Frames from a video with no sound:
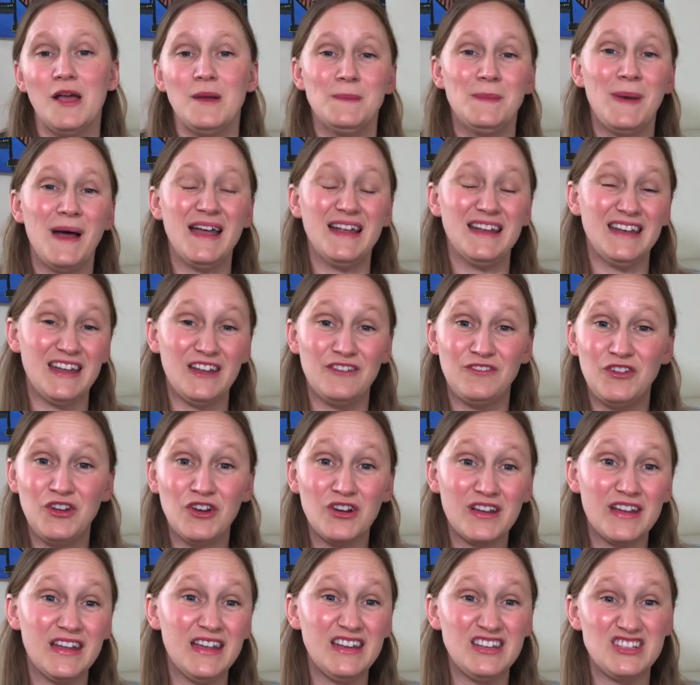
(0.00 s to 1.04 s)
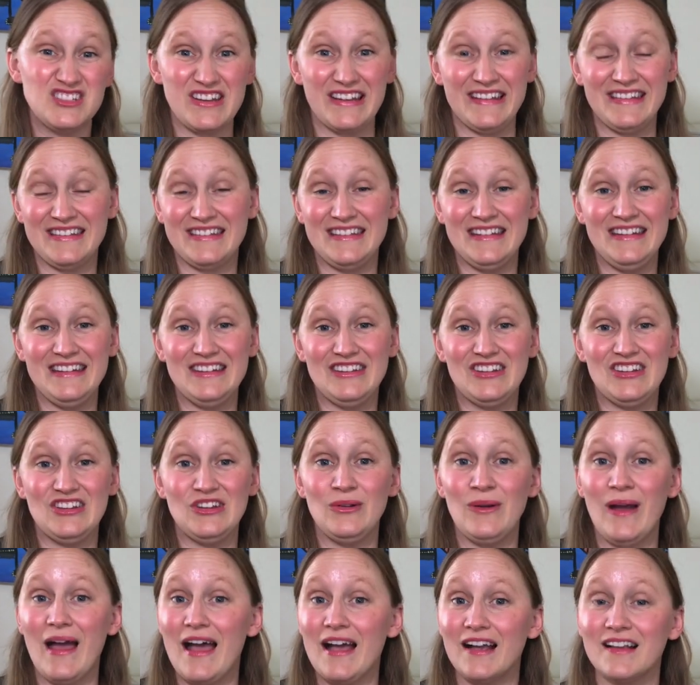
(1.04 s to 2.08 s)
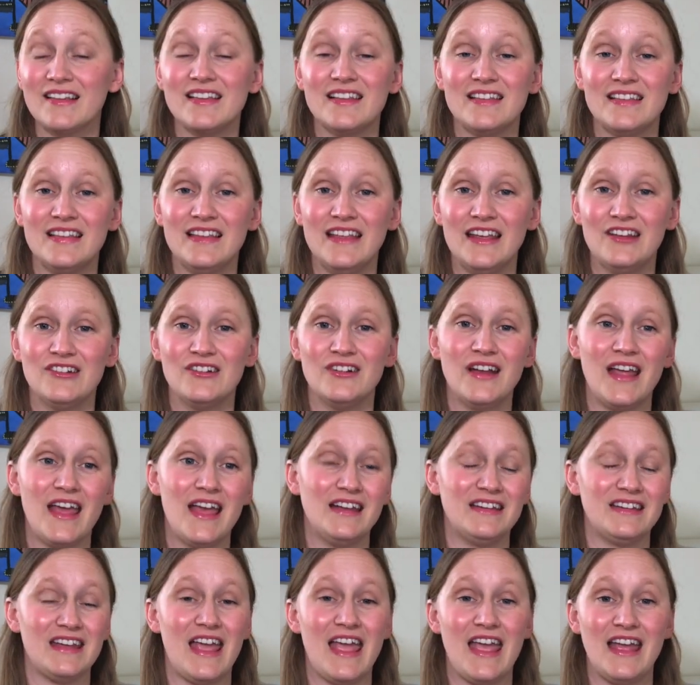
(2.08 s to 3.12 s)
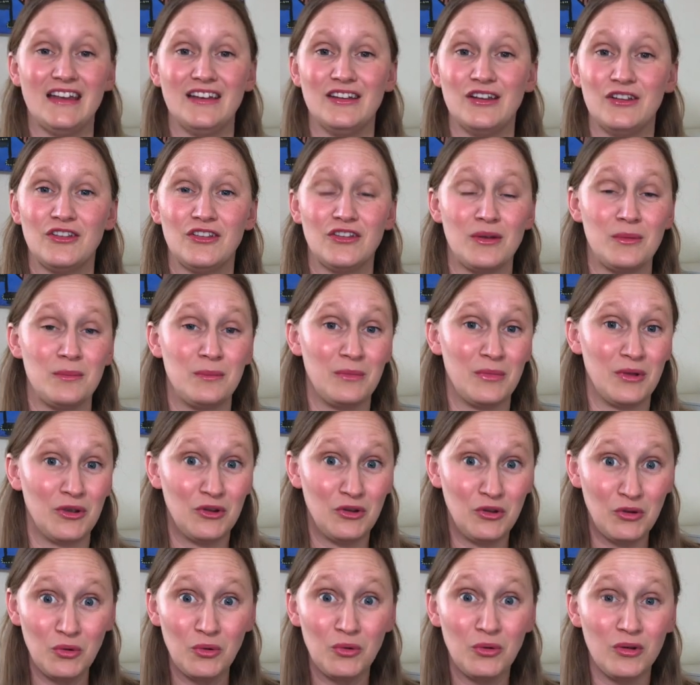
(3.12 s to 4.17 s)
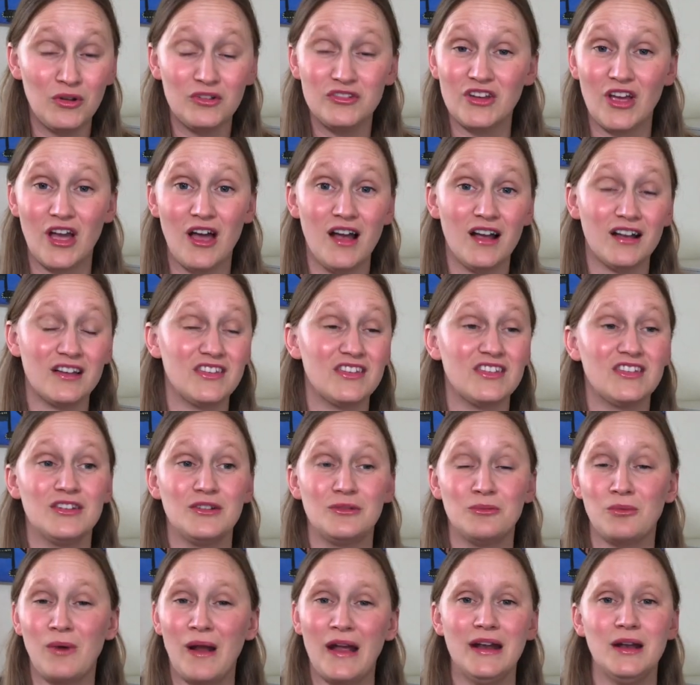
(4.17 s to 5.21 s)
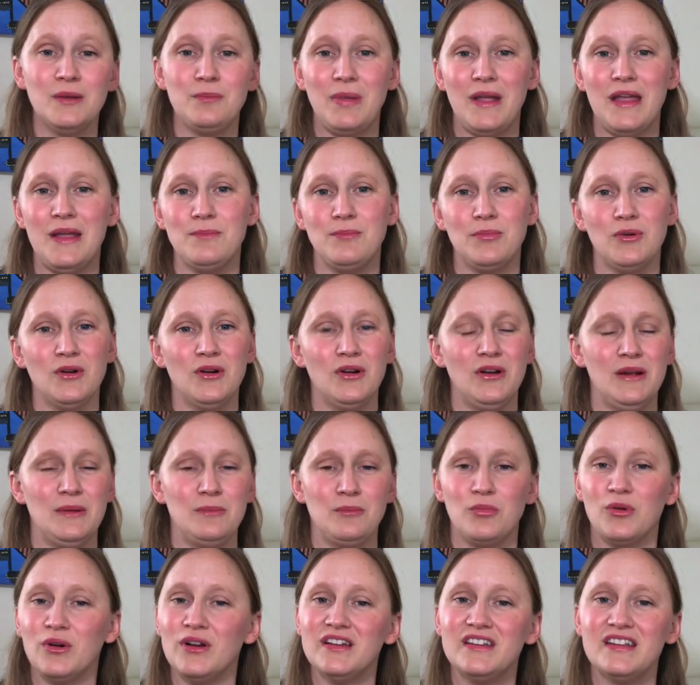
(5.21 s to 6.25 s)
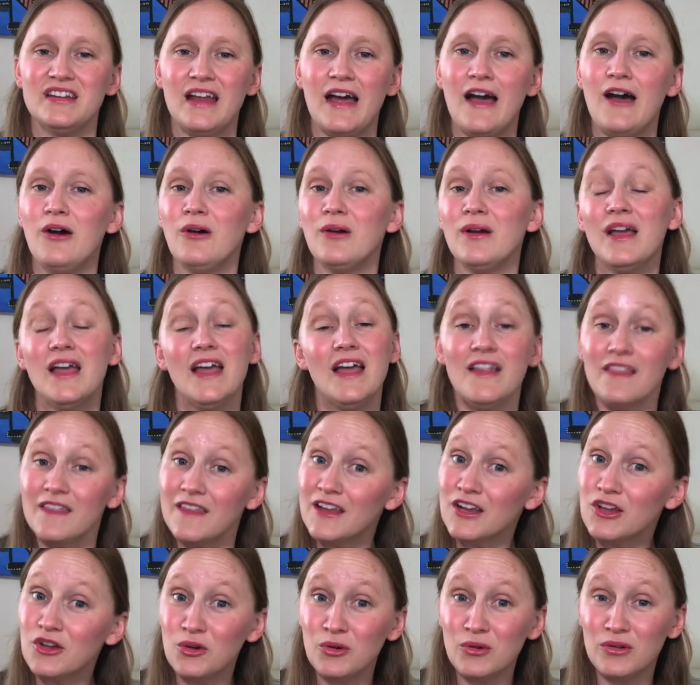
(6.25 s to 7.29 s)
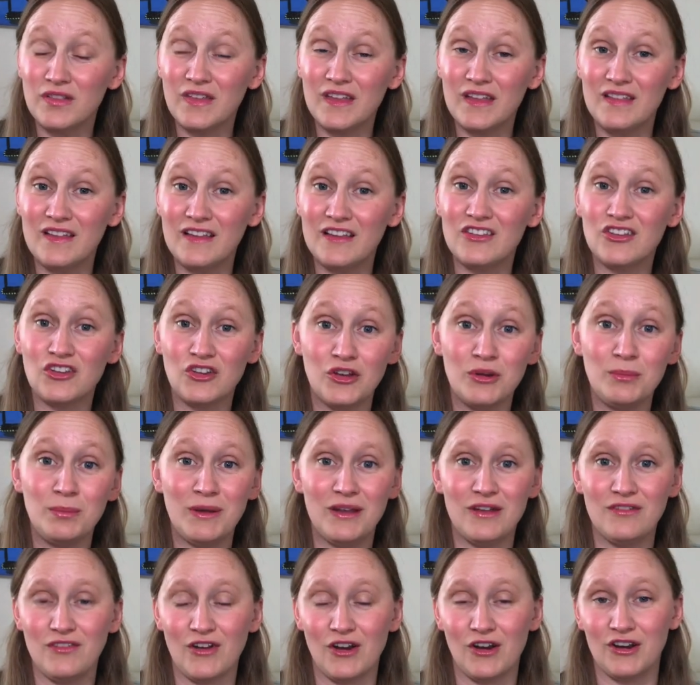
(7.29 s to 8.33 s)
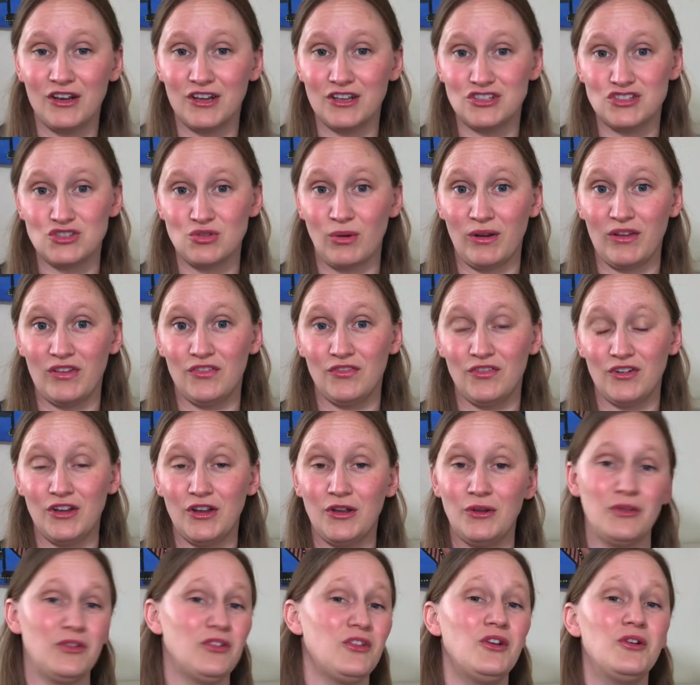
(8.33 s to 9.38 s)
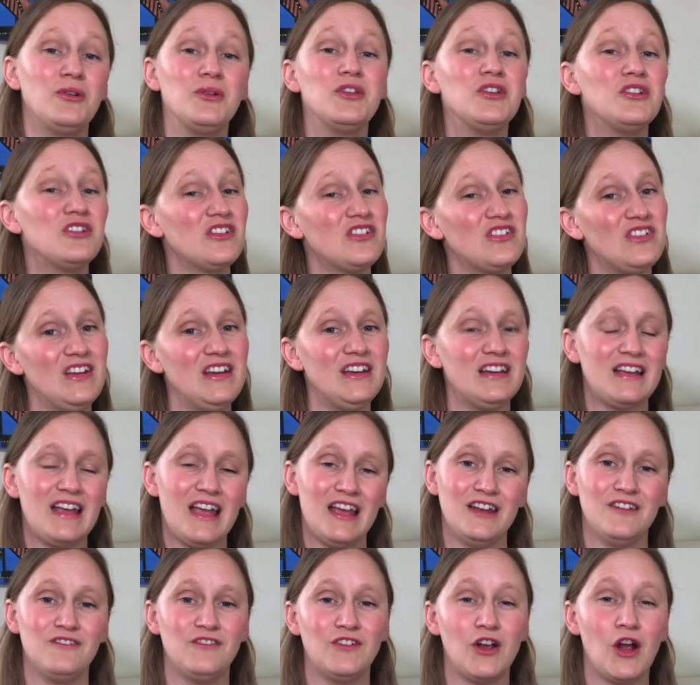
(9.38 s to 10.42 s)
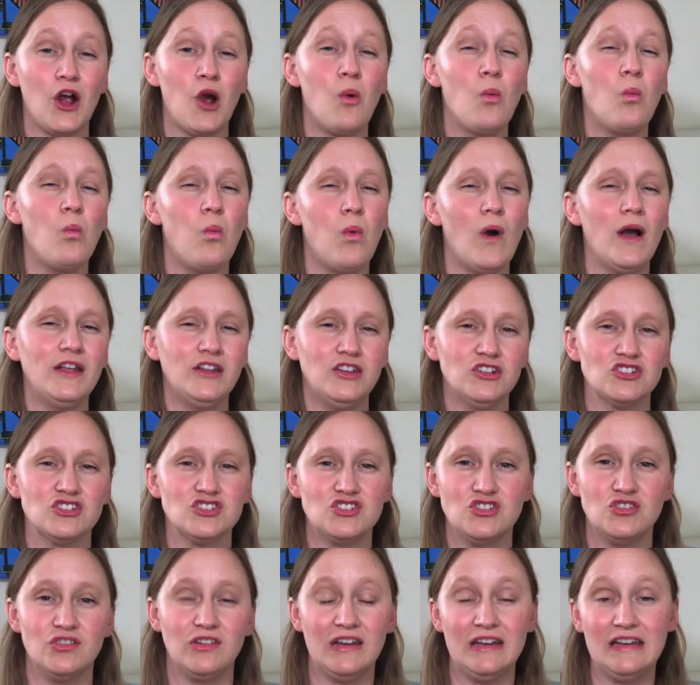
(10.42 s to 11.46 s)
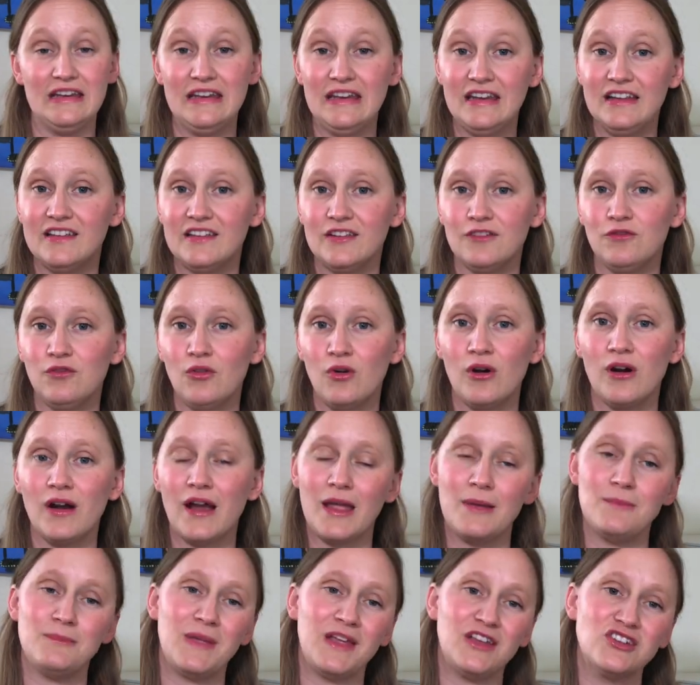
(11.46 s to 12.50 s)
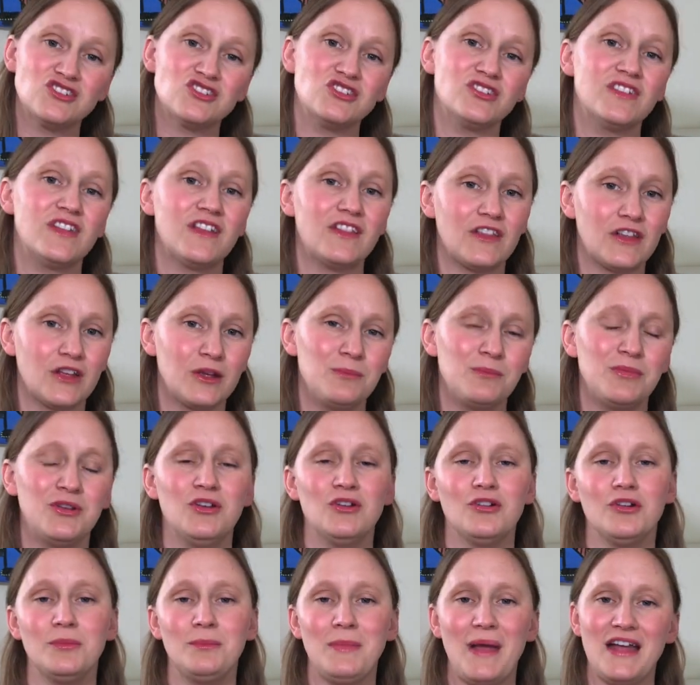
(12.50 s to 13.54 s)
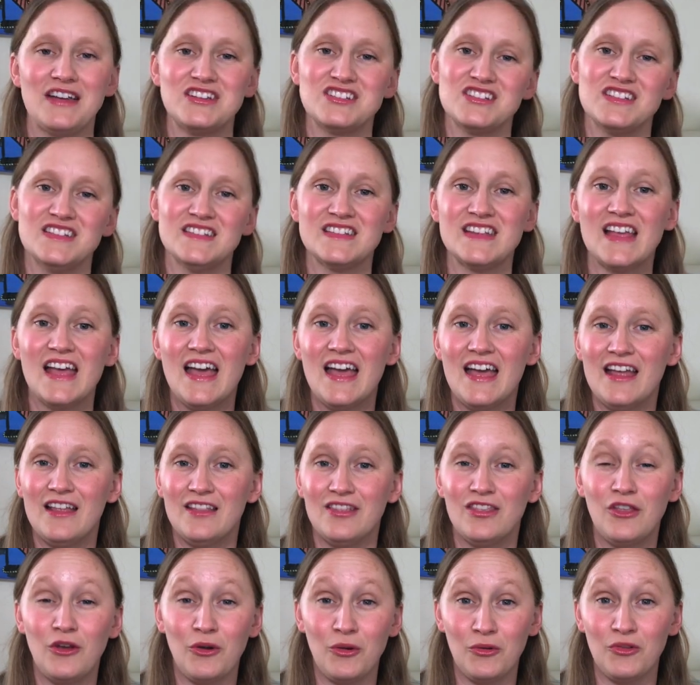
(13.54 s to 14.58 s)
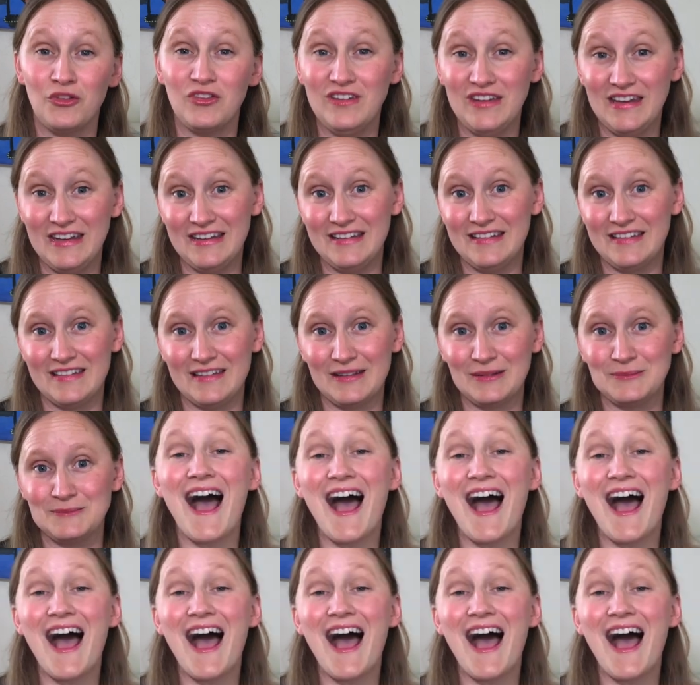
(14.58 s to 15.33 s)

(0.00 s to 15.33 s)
But if your kid just needs to access the internet and some Google Docs to write a paper and print it out, then go, then this could be a very good choice for you. So you just need to kind of figure out what your student needs it for and make sure that the computer matches those needs.